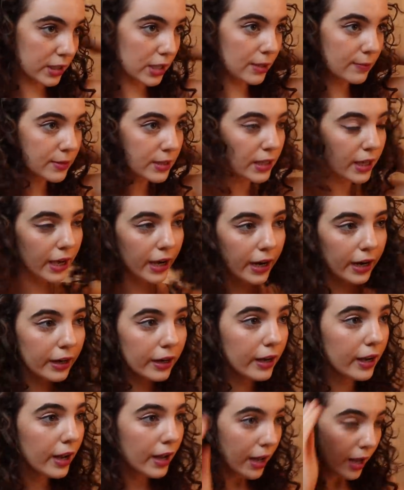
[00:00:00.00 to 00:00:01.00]
keeps the
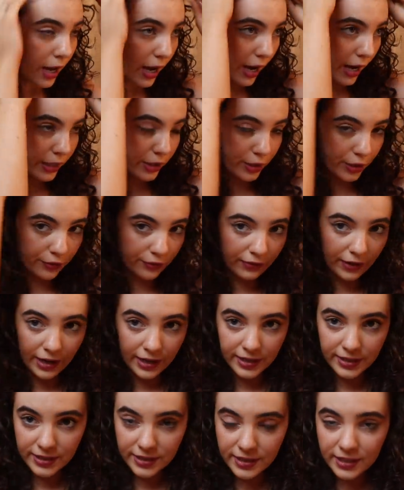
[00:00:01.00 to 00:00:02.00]
hair out of your
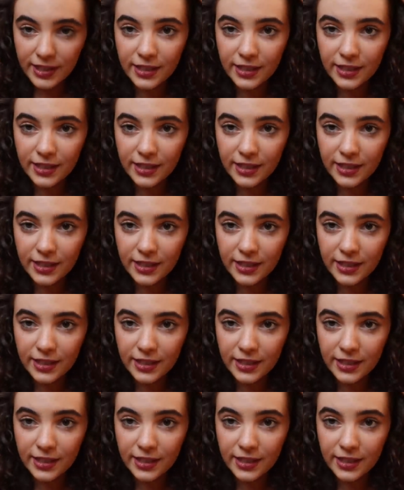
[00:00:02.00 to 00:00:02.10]
face.